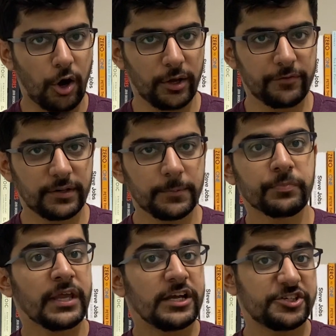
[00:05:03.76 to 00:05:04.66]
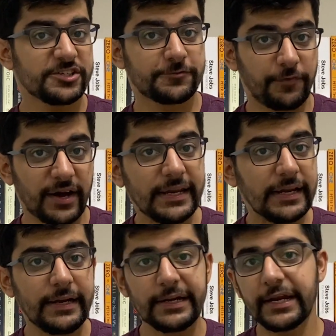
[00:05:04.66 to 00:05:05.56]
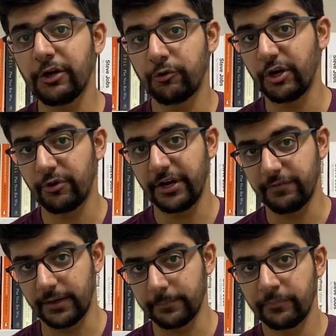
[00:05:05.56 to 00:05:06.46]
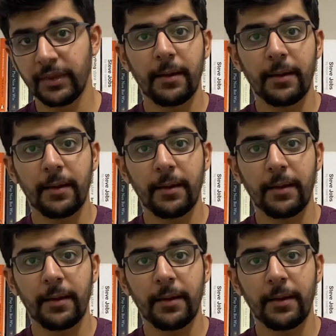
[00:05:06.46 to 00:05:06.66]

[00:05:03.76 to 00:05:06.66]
However, just 1 year later in 2021,